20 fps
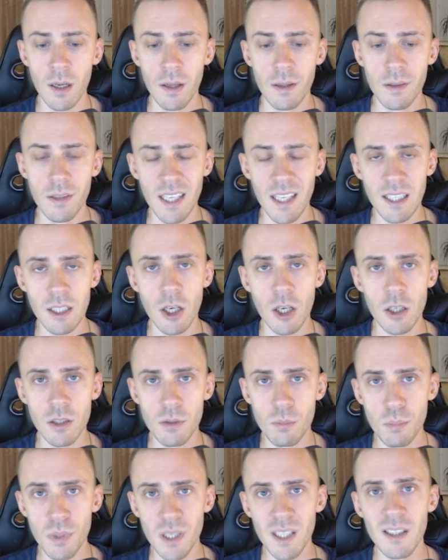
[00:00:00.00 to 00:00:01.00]
they're
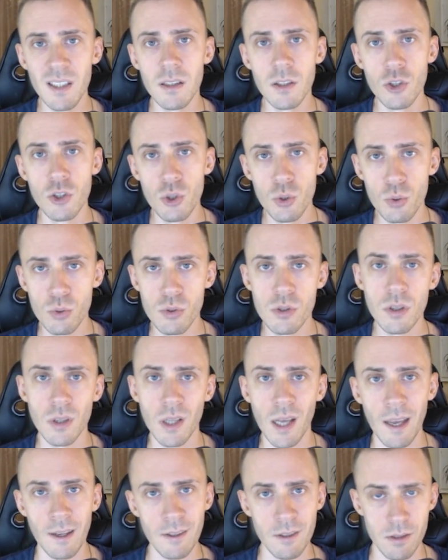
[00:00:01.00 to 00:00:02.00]
not being
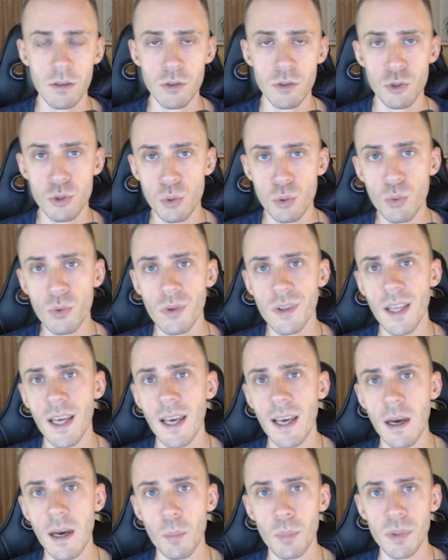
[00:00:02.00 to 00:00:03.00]
utilized to
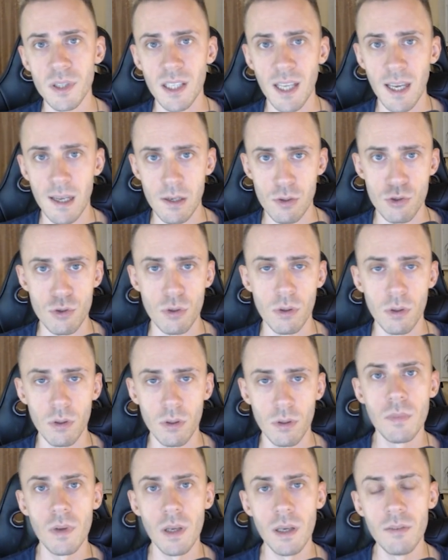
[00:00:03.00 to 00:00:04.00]
their potential.
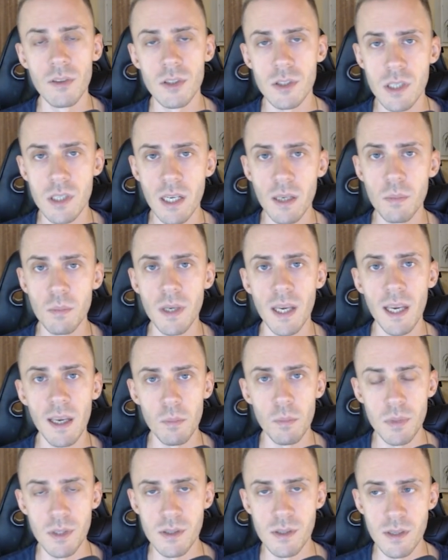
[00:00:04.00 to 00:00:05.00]
Even take
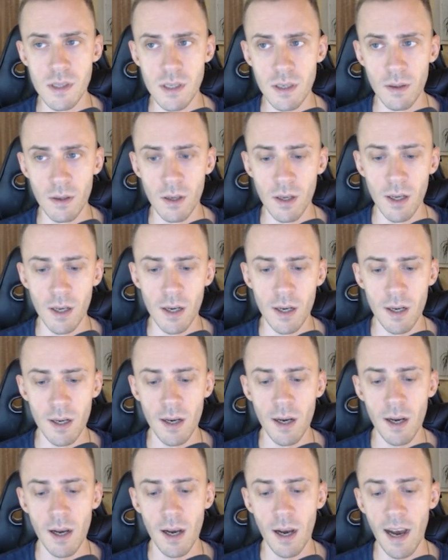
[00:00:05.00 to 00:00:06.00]
BABT.
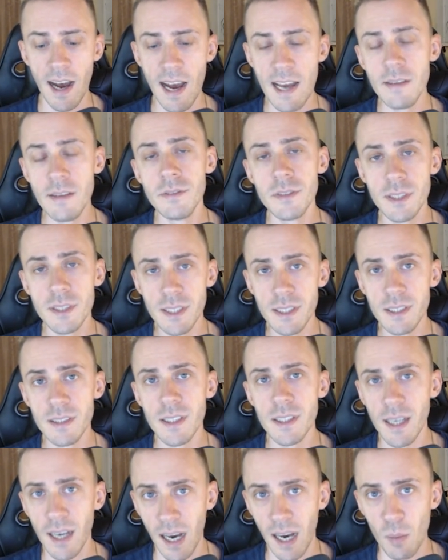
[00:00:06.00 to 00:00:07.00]
I've seen
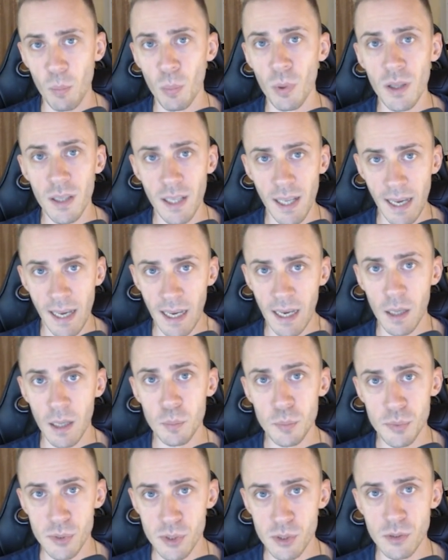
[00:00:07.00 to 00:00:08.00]
couple
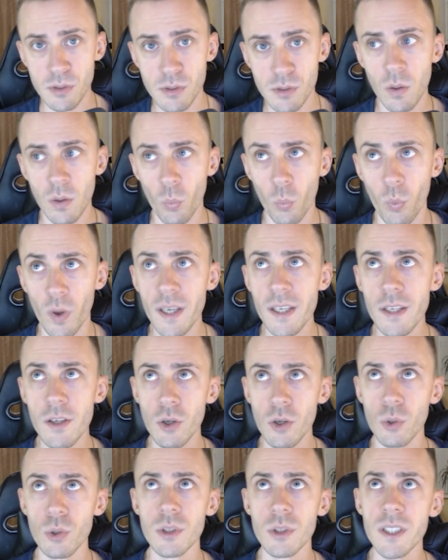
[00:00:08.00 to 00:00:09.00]
apps where you
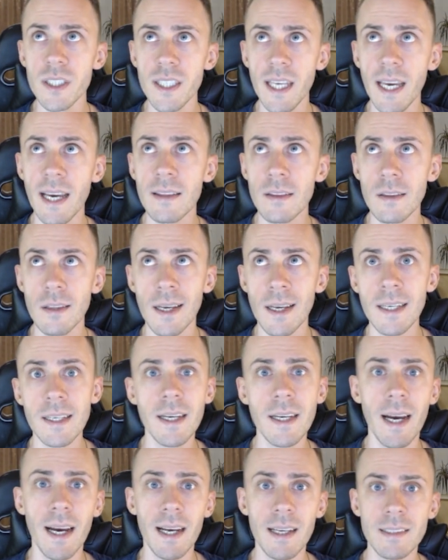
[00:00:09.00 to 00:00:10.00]
could get
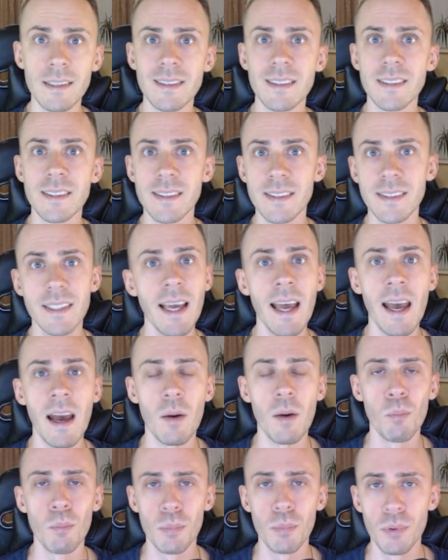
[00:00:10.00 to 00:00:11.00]
like a
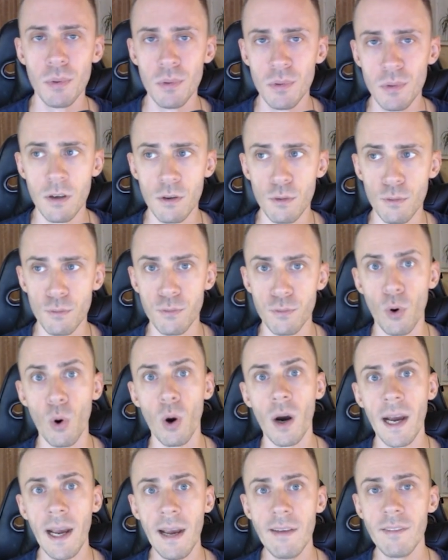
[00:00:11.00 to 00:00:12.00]
stamp for
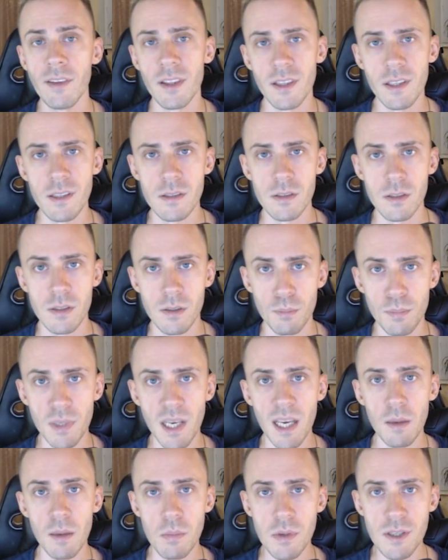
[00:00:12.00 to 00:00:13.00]
having this
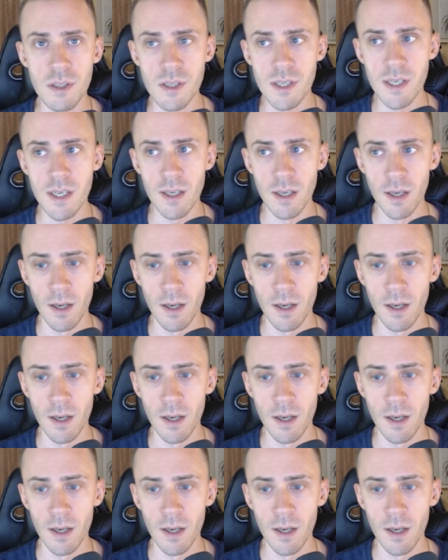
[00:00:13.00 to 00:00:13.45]
BABT.